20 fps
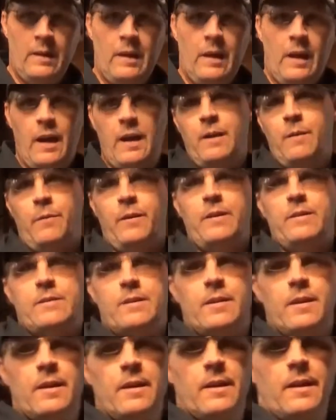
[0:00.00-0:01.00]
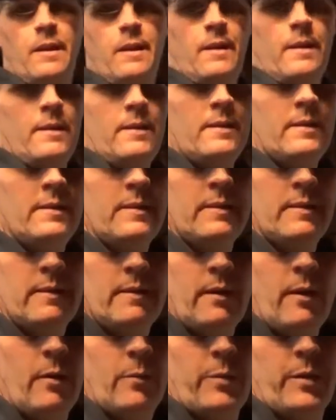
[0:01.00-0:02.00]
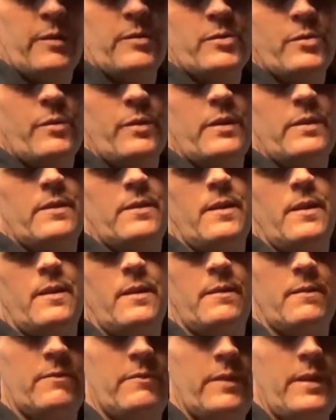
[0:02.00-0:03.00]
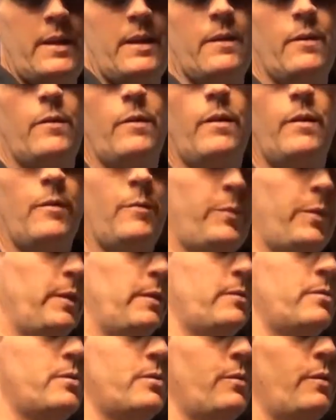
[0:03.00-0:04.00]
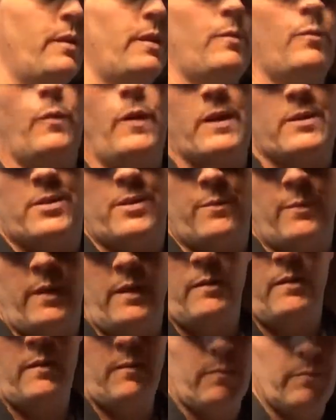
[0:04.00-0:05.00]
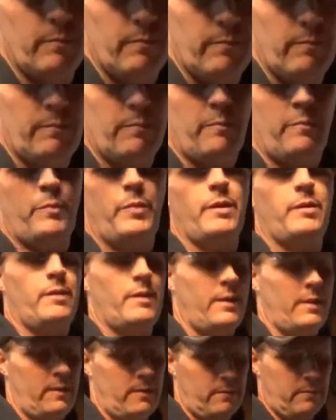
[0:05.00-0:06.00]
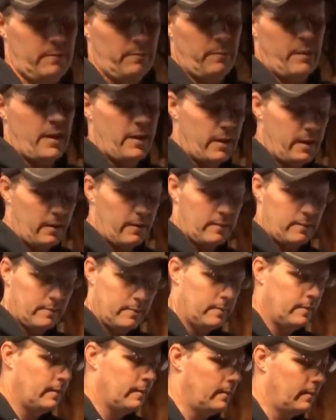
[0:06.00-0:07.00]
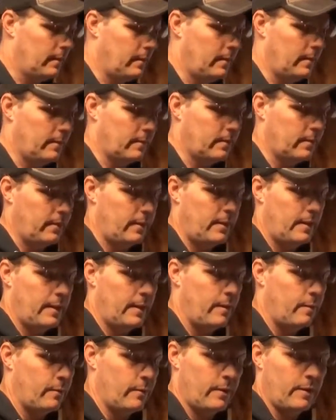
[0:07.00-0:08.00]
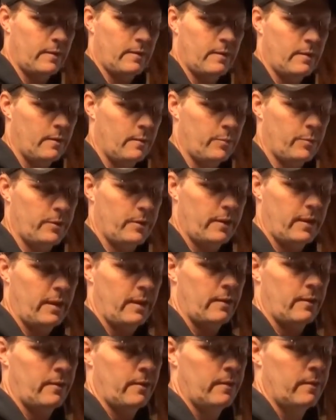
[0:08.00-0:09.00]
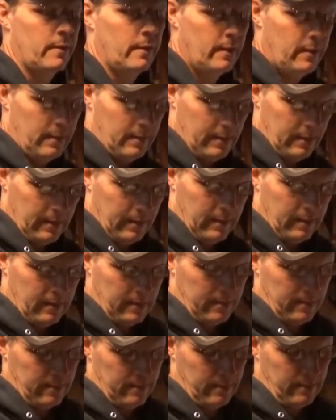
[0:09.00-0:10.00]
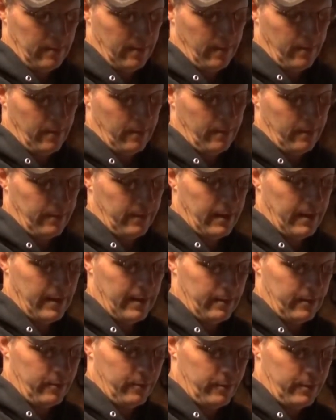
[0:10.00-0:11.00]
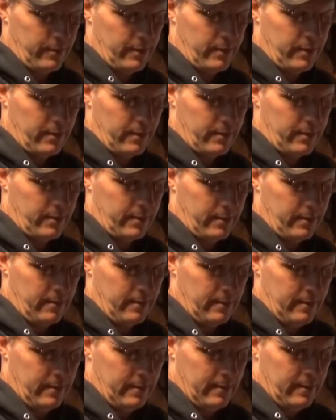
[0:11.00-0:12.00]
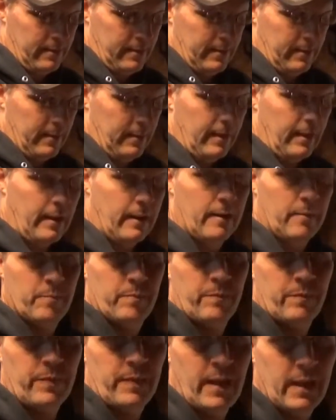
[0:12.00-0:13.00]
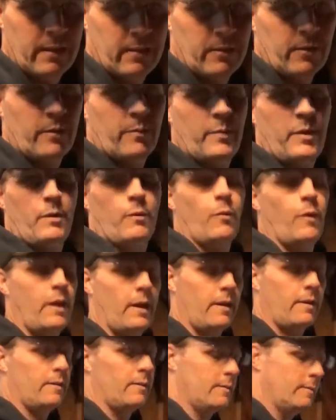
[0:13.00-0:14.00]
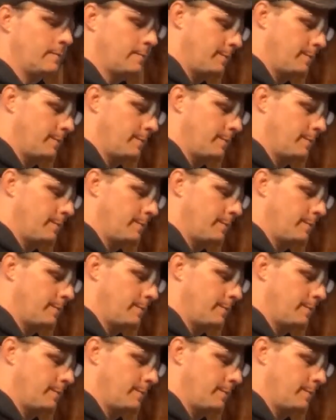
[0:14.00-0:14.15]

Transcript: Anyways, hope you enjoyed the video. I hope you enjoyed watching me build it, make it, cut it out, get it all put together, and all that goodness. It took me a while,